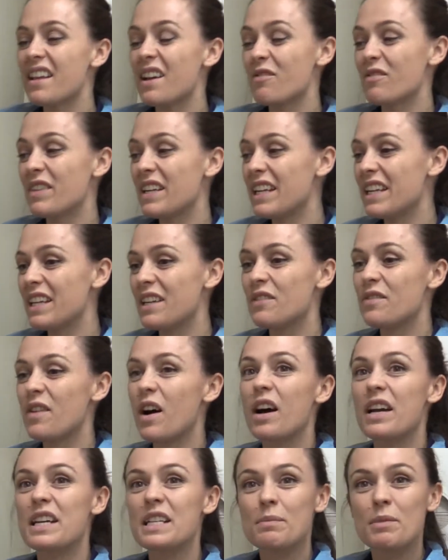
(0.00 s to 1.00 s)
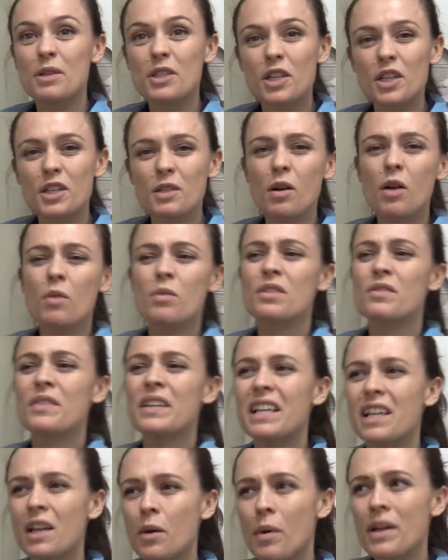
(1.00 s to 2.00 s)
that really advised me to, so I was
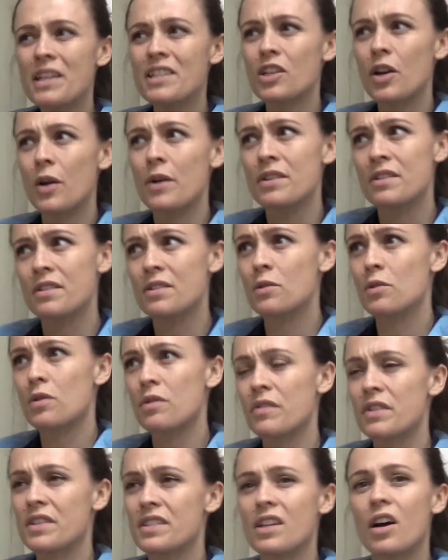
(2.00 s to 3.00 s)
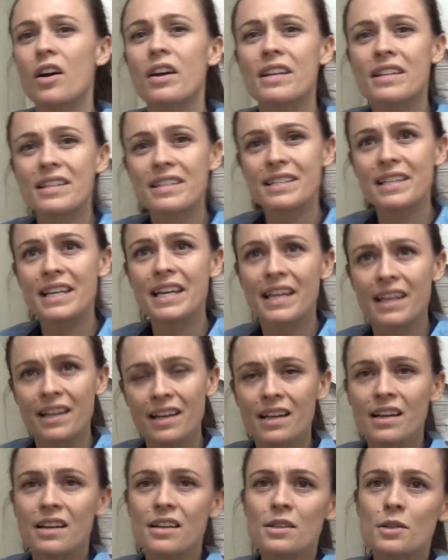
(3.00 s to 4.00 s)
thinking I wanted to go into sort of a sciencey
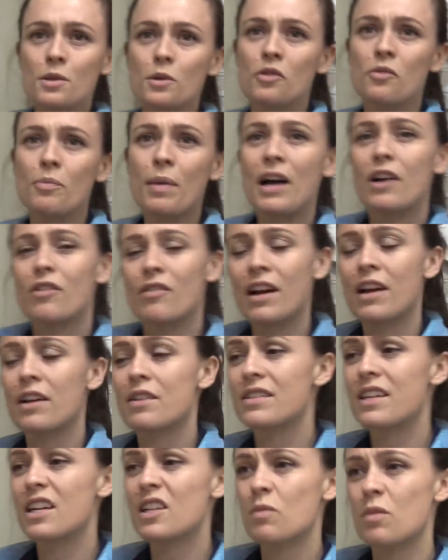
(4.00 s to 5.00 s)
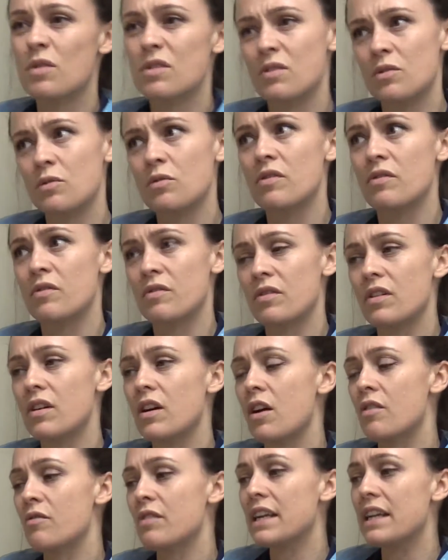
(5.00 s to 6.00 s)
sort of background, because that's what sort of
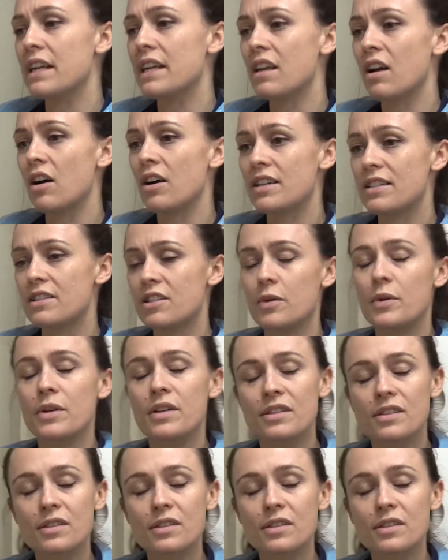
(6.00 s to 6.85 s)
I really like doing at